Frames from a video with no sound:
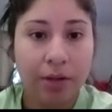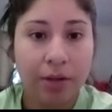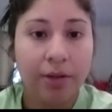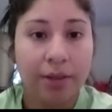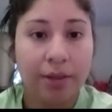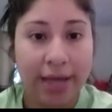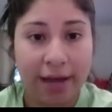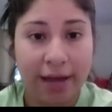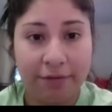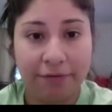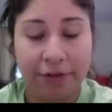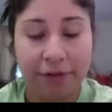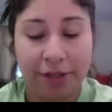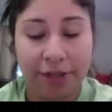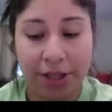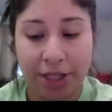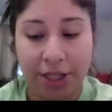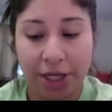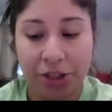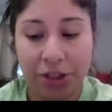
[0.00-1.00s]
that
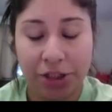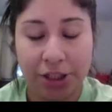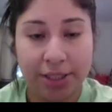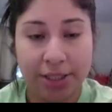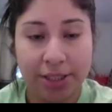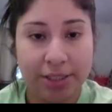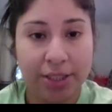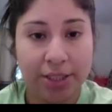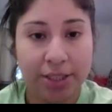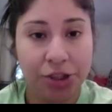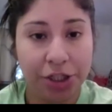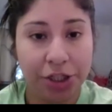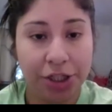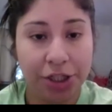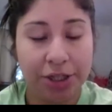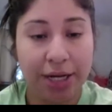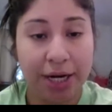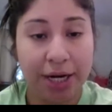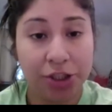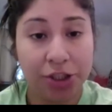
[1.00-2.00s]
Fundations
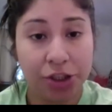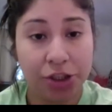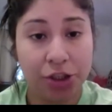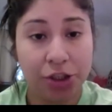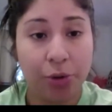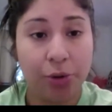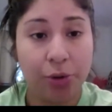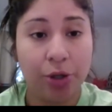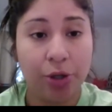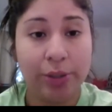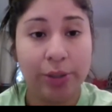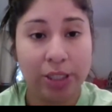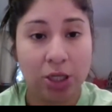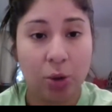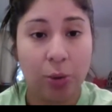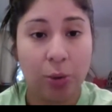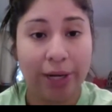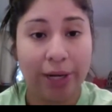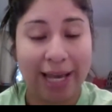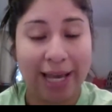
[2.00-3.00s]
sheet that I just showed you. It's
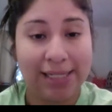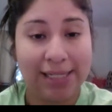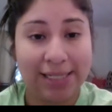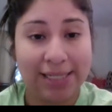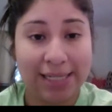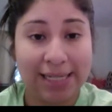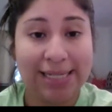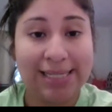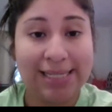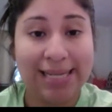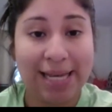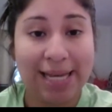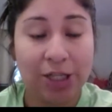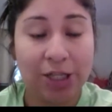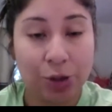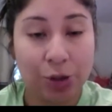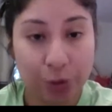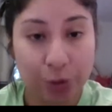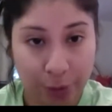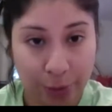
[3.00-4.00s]
lowercase d, day
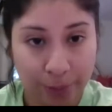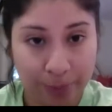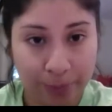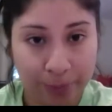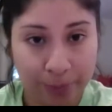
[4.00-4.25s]
2.